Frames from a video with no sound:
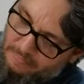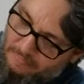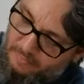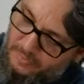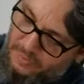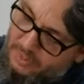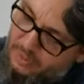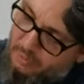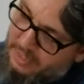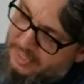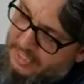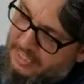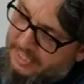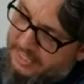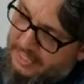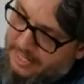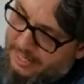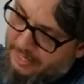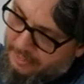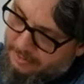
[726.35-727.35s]
twist it
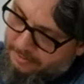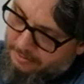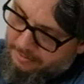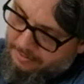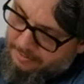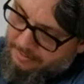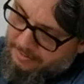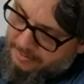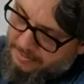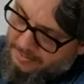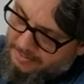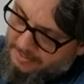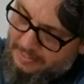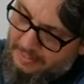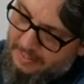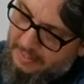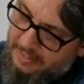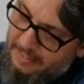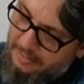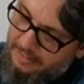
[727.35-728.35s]
down,
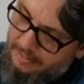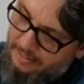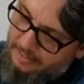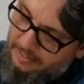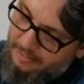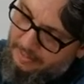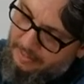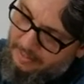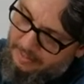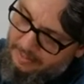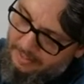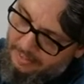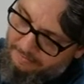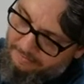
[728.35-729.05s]
kind